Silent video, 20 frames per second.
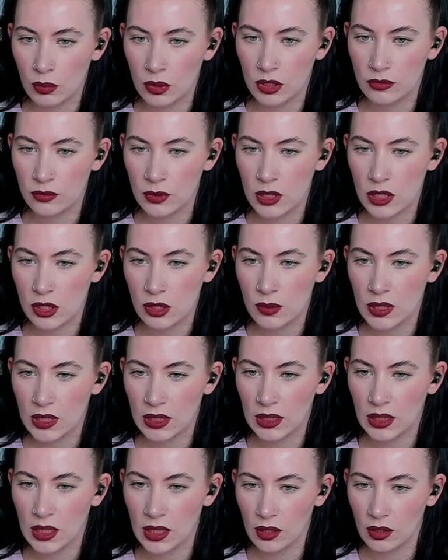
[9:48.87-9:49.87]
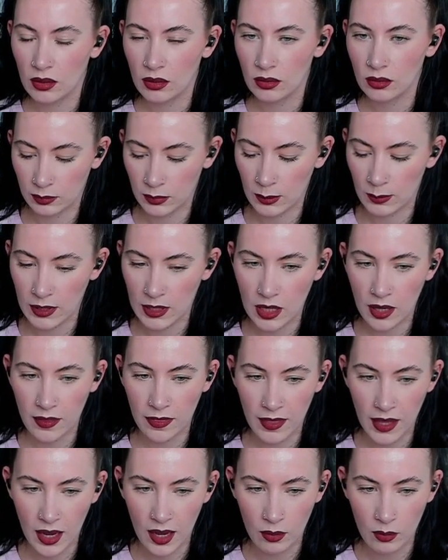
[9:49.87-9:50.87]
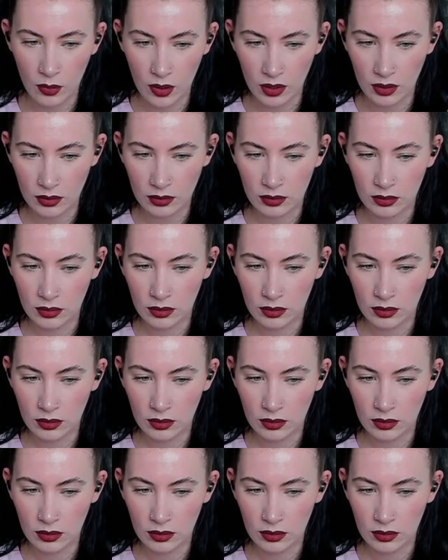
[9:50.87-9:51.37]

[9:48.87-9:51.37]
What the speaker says: What if we do it in here? Maybe not that one,